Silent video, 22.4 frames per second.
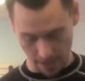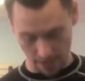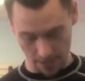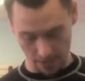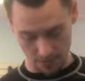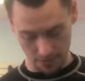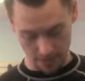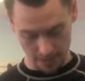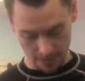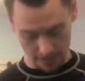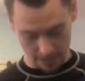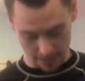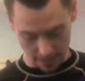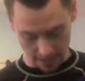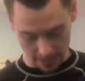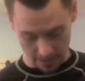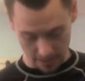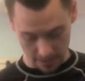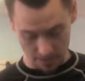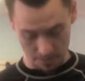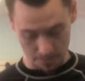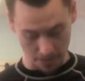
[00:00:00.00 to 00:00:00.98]
I don't want to
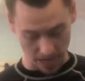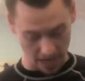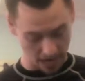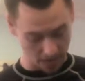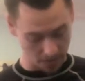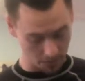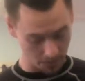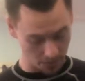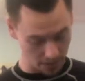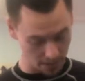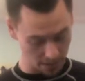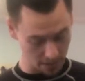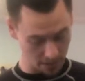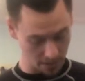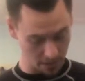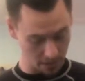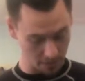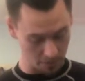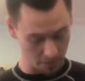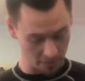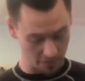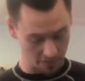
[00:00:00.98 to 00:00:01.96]
take this bottom one and
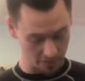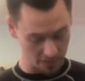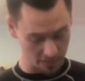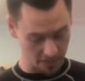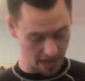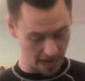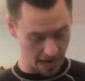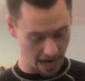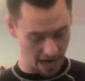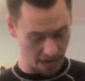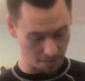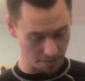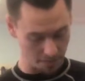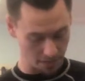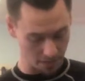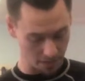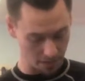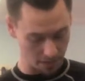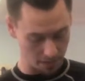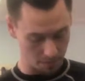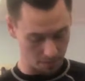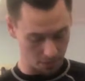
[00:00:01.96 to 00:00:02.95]
come over top
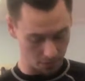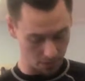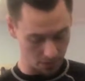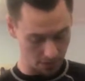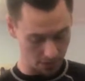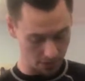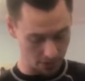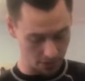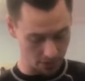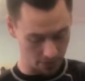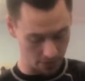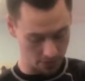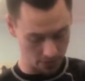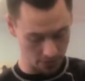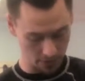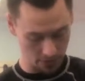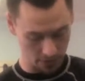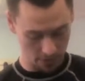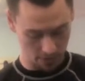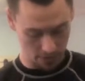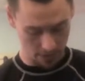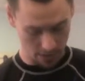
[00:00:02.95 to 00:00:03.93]
and then pull it
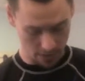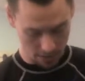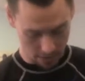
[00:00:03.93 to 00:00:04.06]
through,